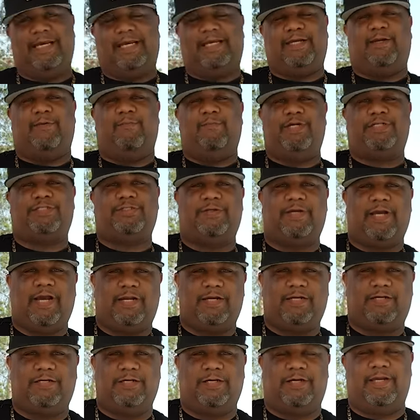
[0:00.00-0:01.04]
taking the mystery out
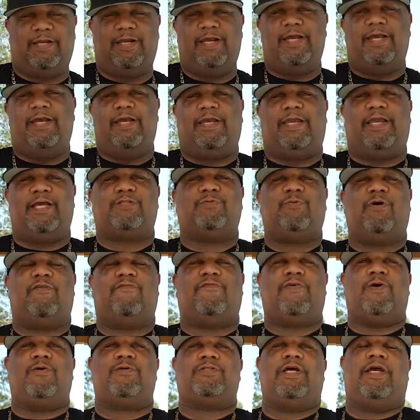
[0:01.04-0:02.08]
of cooking. Guess what,
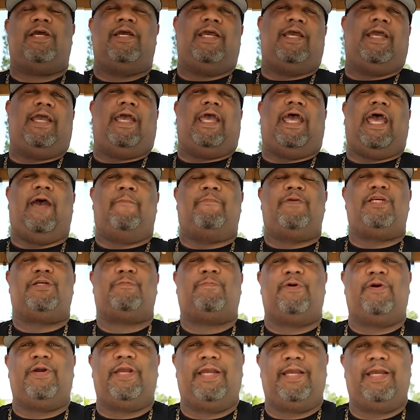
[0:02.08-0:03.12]
folks? Happy
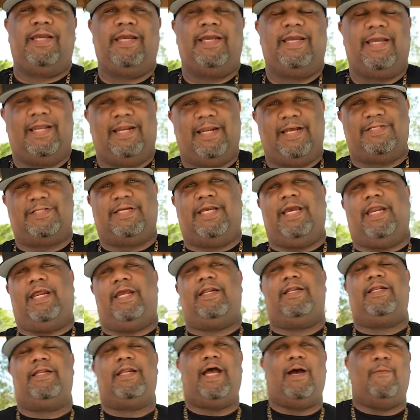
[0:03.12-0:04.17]
spring, and let's get it.
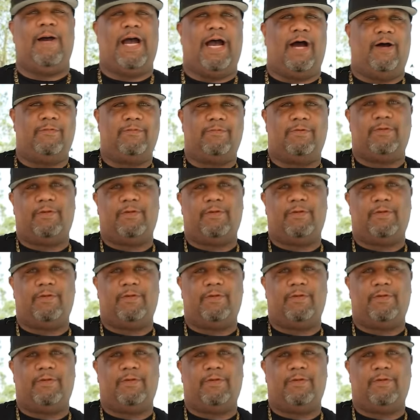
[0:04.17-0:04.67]
I'm out.